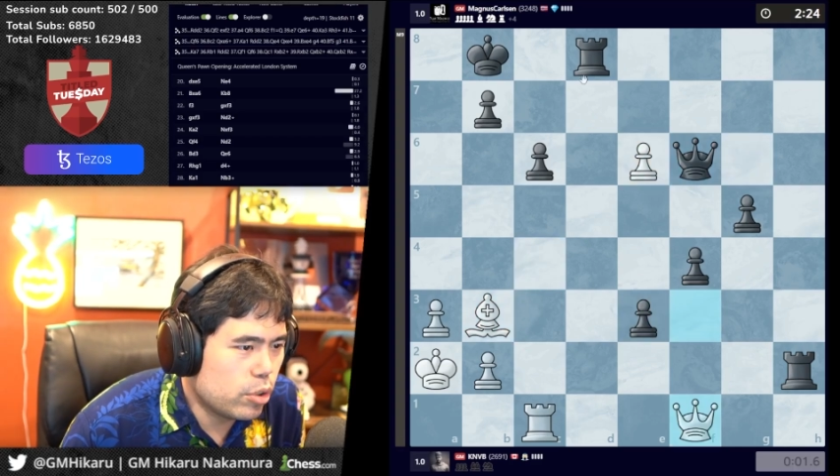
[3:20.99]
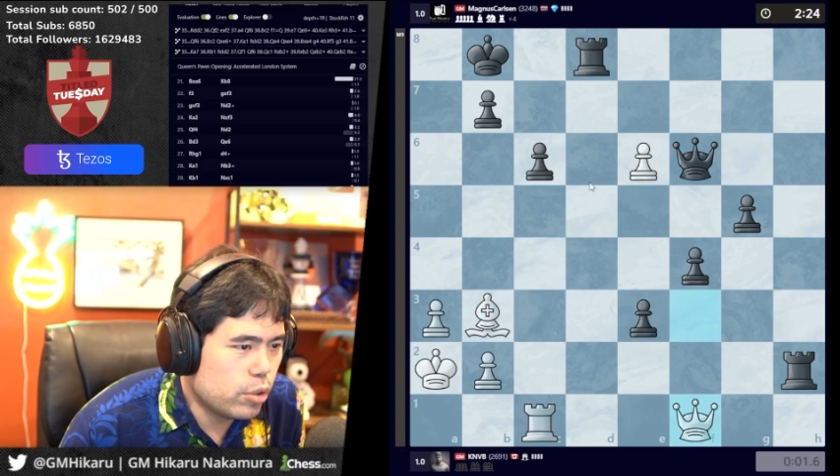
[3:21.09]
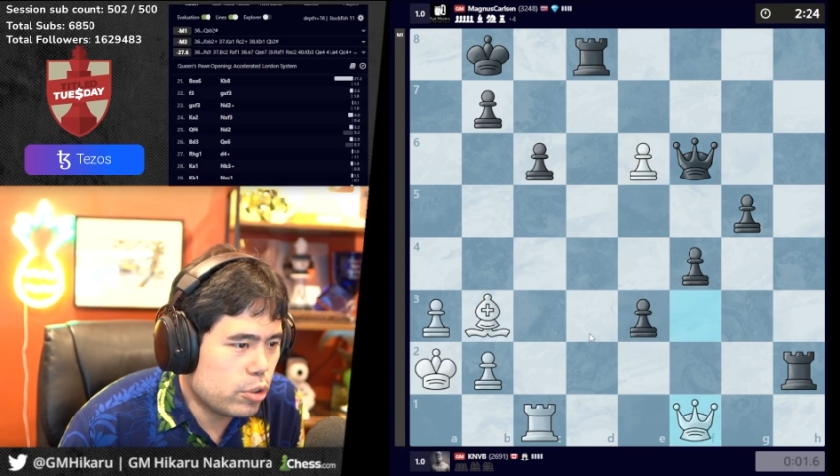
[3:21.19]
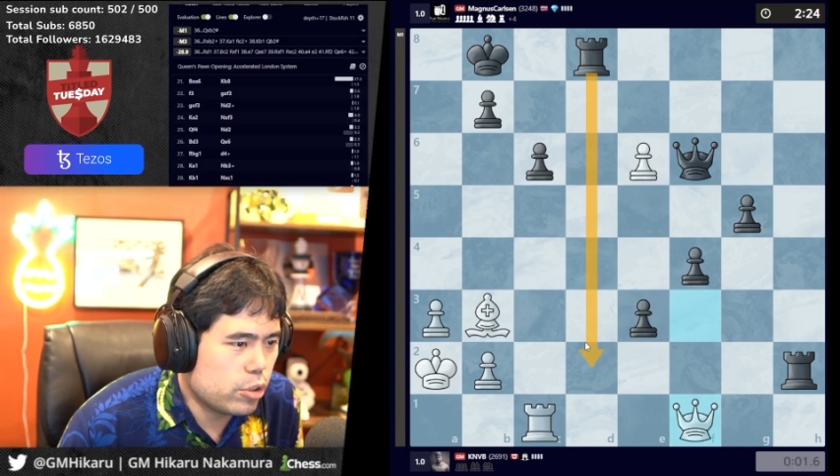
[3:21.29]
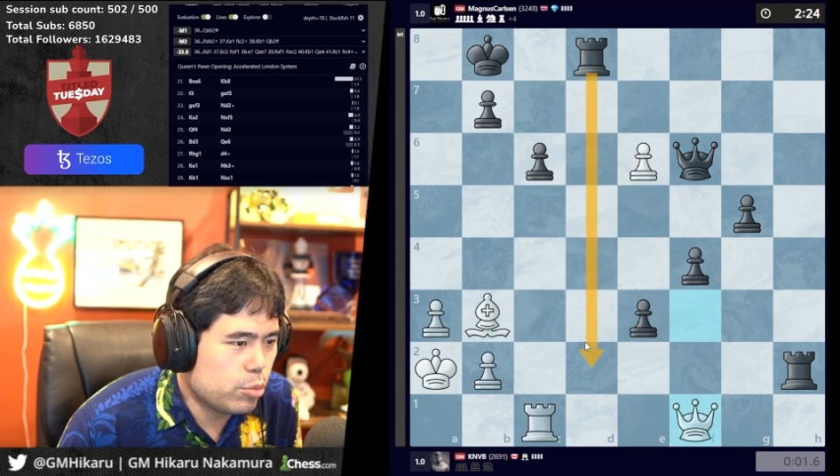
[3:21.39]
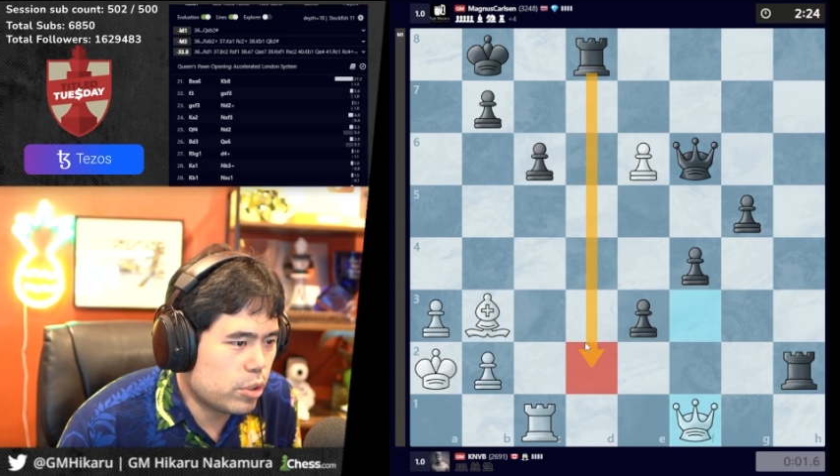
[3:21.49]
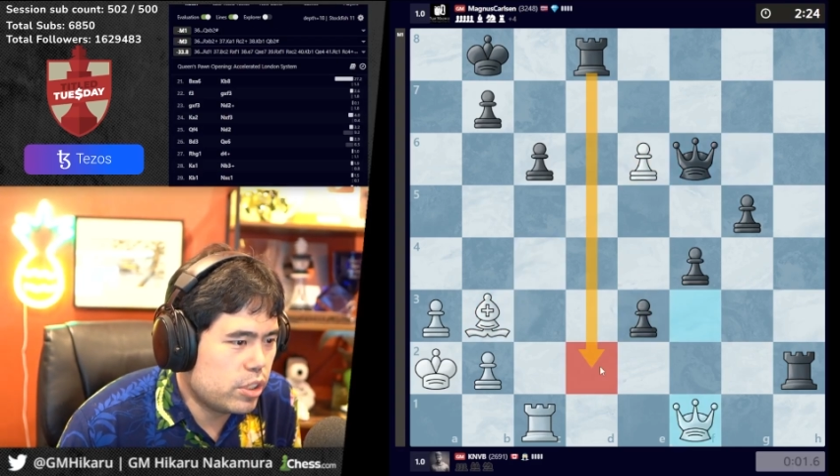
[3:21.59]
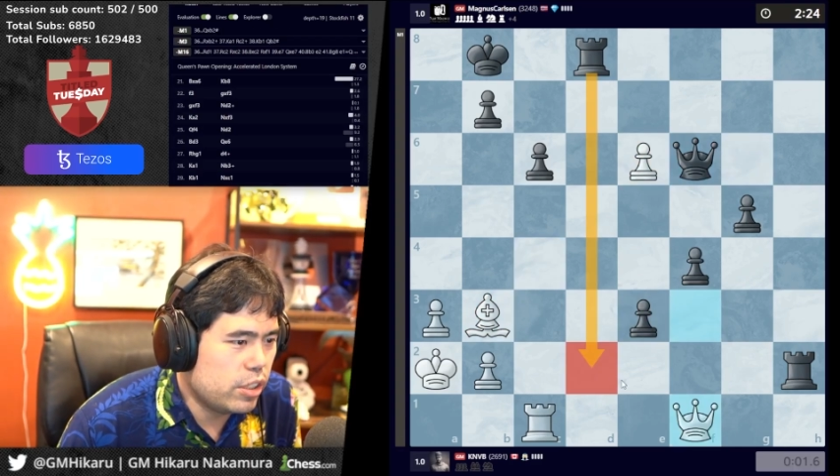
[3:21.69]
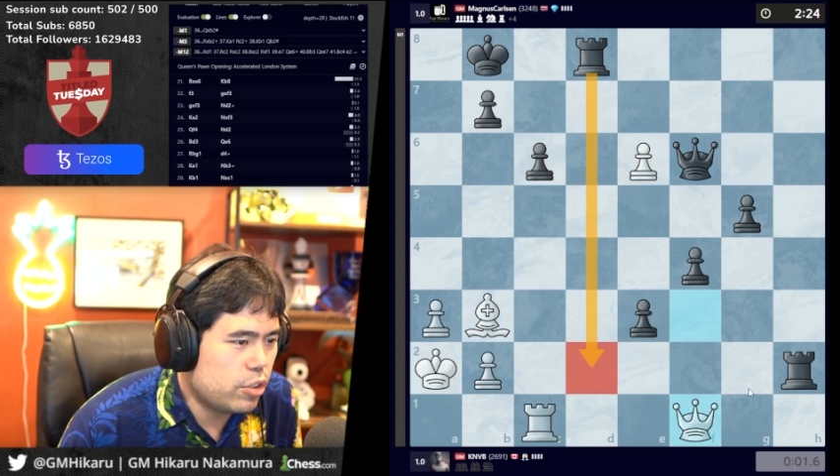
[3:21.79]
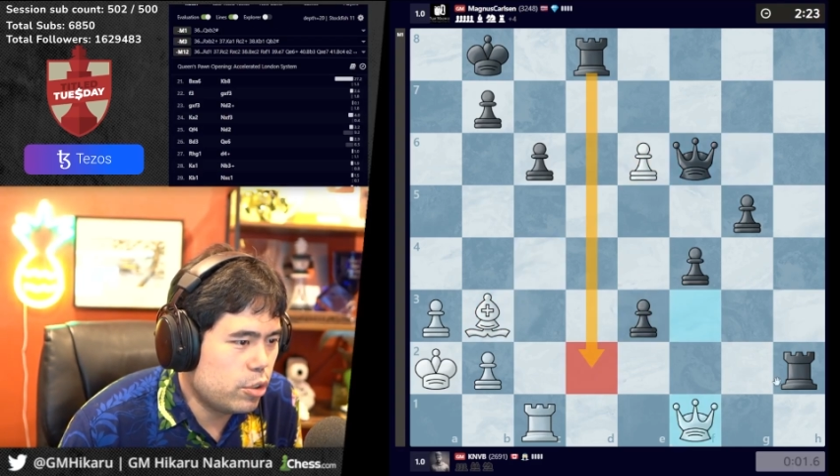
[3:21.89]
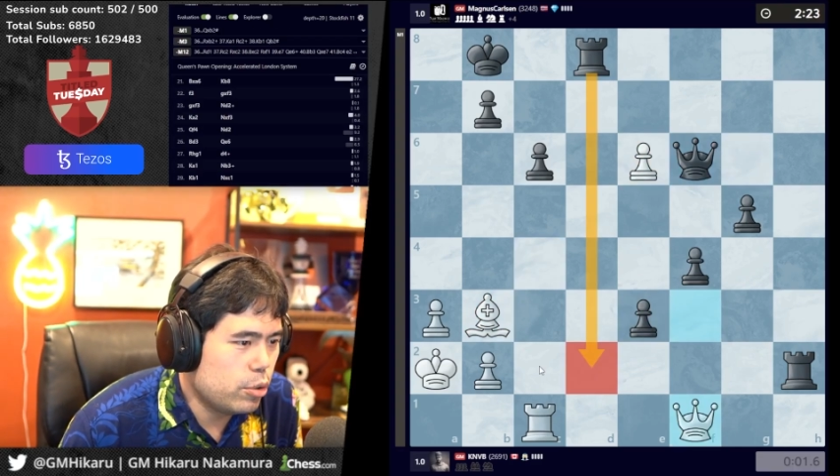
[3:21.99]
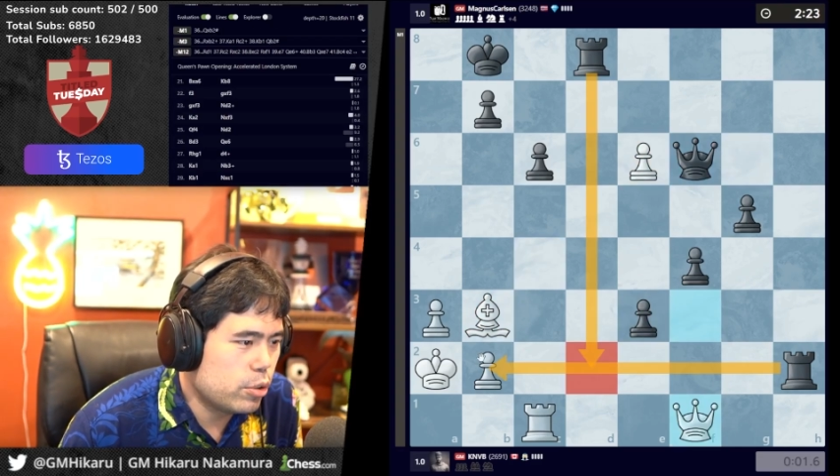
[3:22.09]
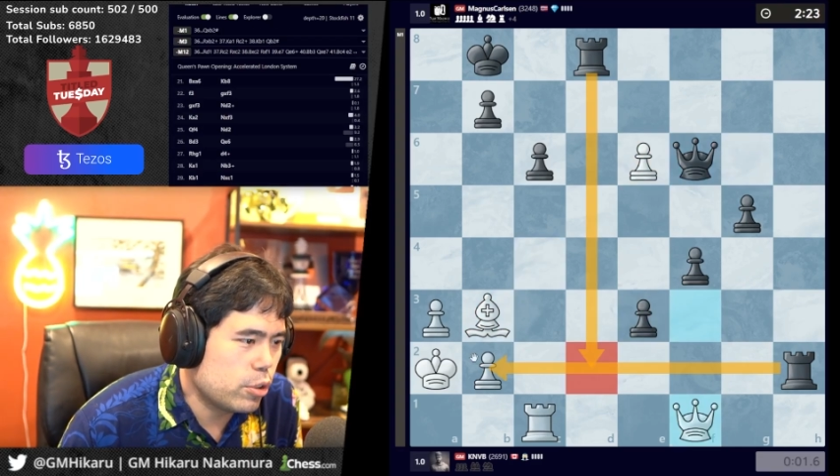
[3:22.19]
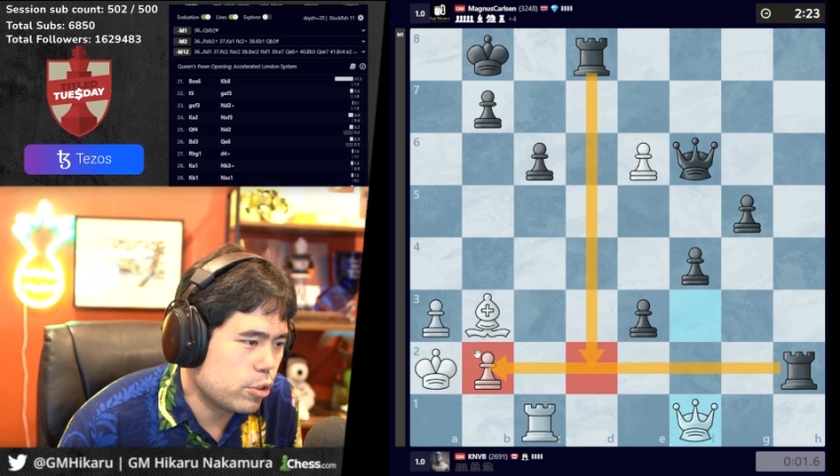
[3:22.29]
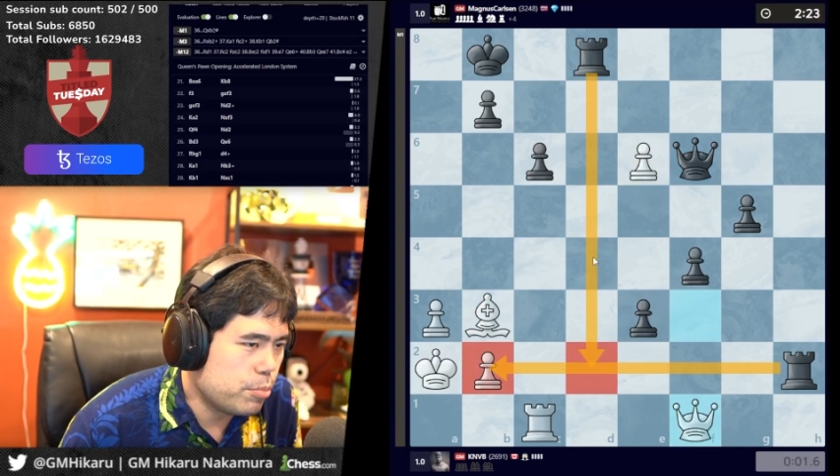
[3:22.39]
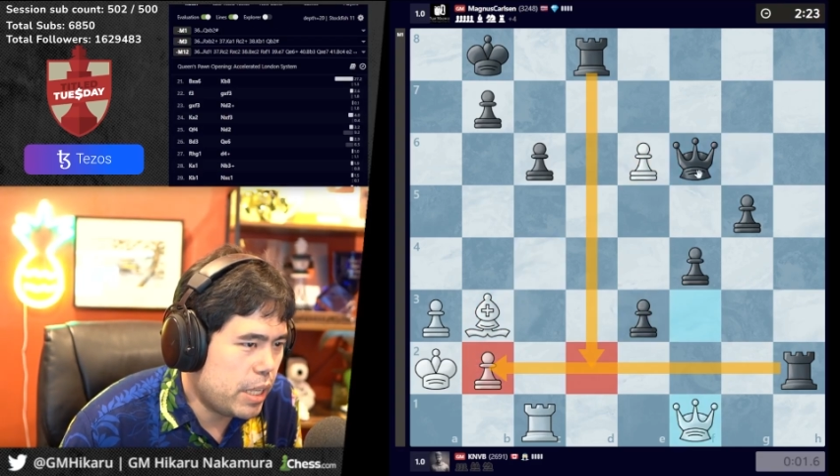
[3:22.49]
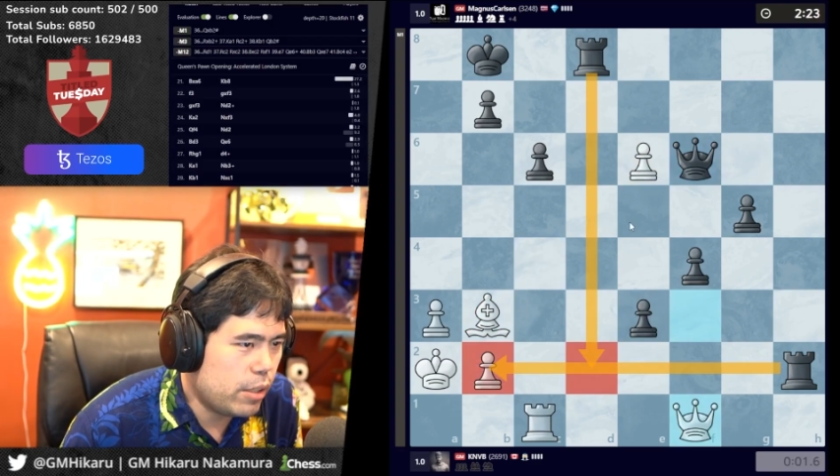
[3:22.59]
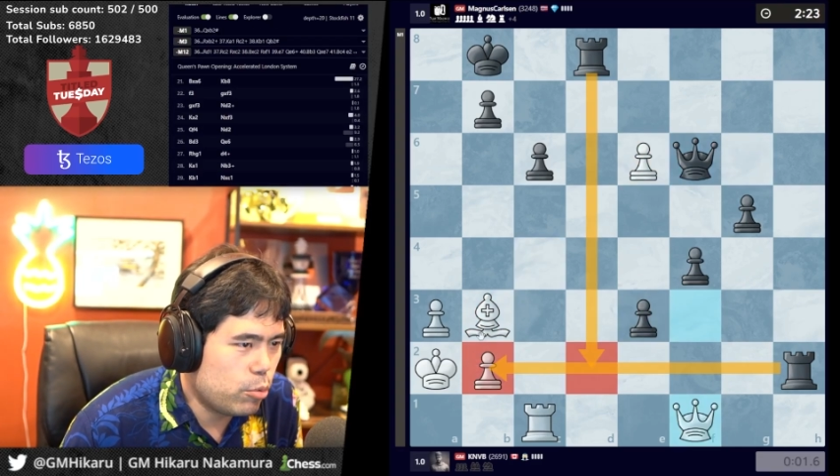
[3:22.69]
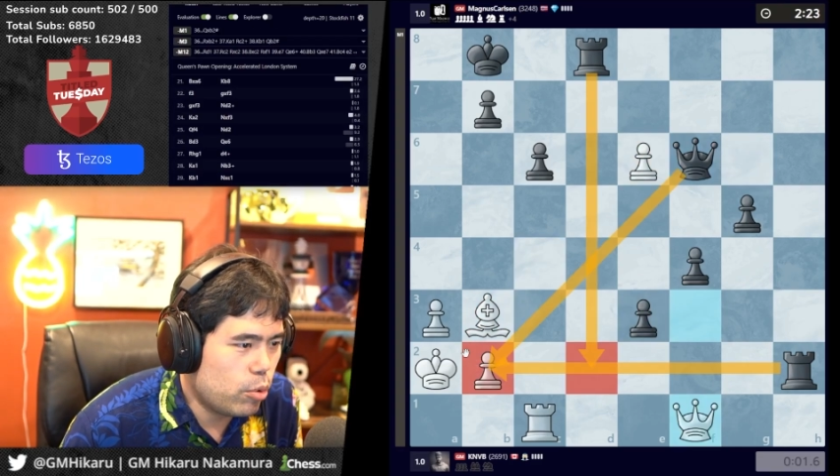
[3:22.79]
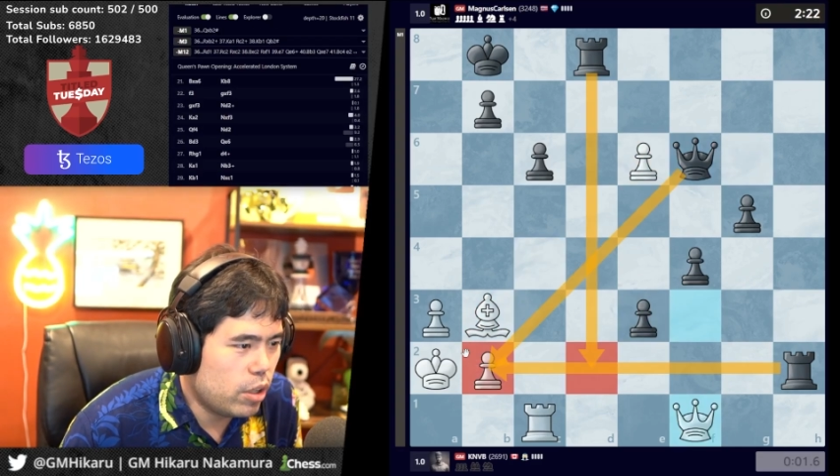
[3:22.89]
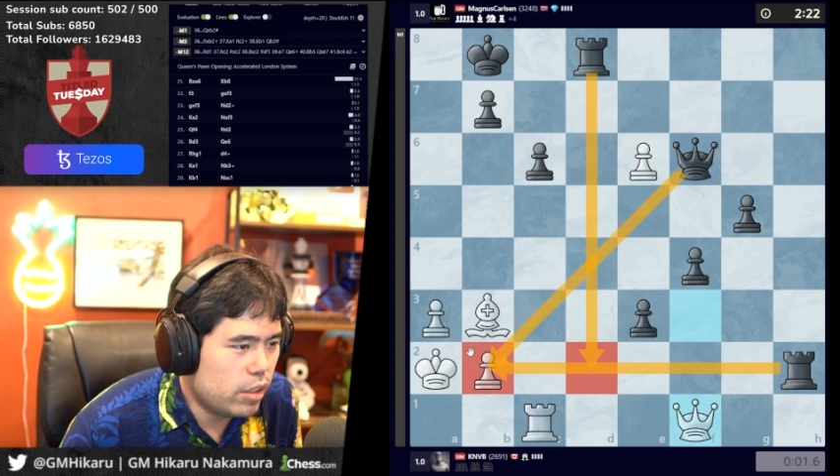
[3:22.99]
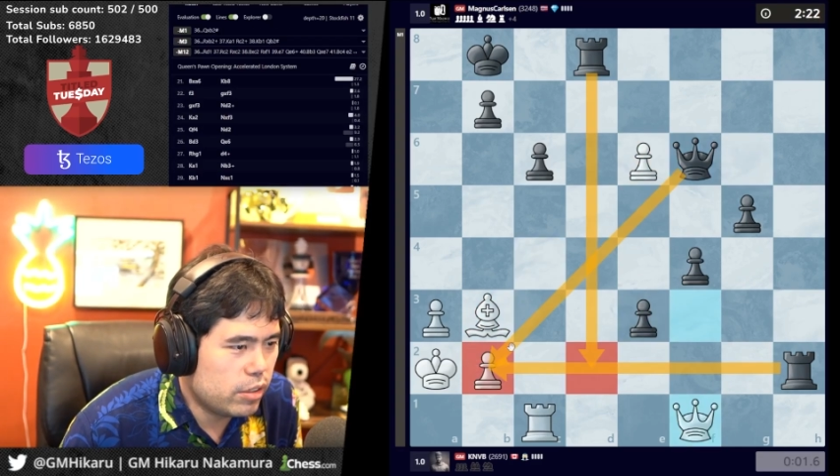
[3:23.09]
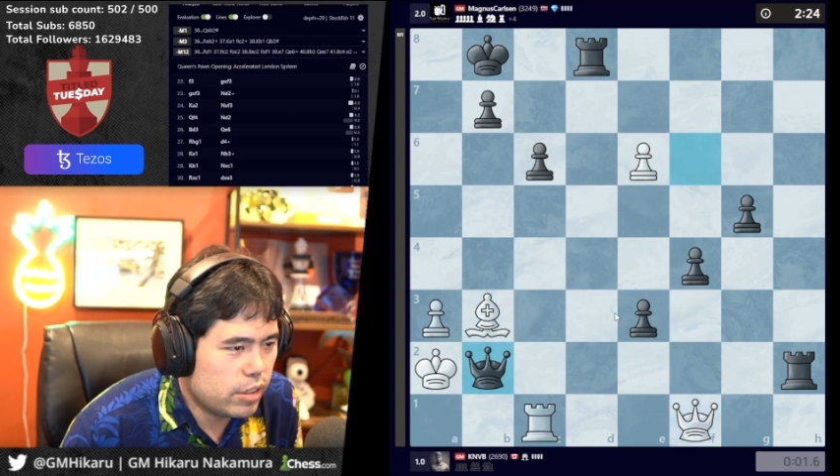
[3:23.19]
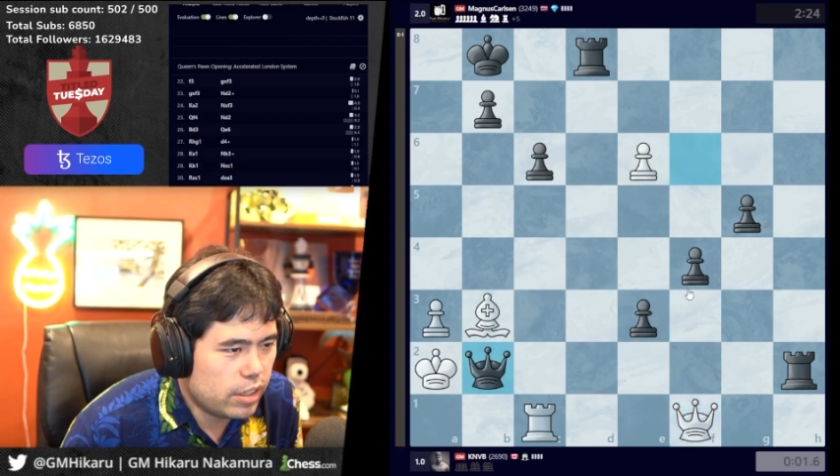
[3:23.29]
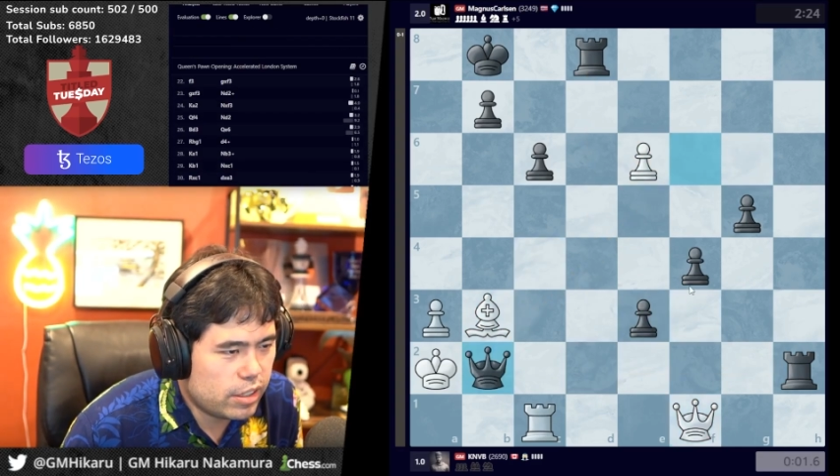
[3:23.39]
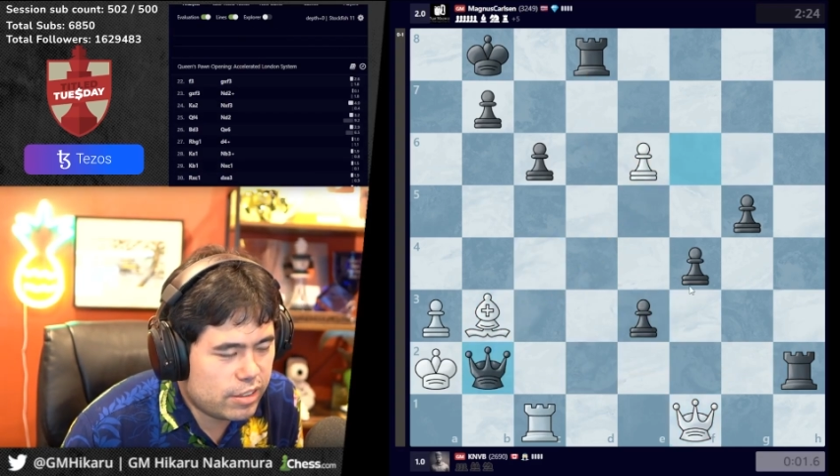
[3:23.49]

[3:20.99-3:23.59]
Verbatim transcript: There's also rook d2. There's also mate and one. Like,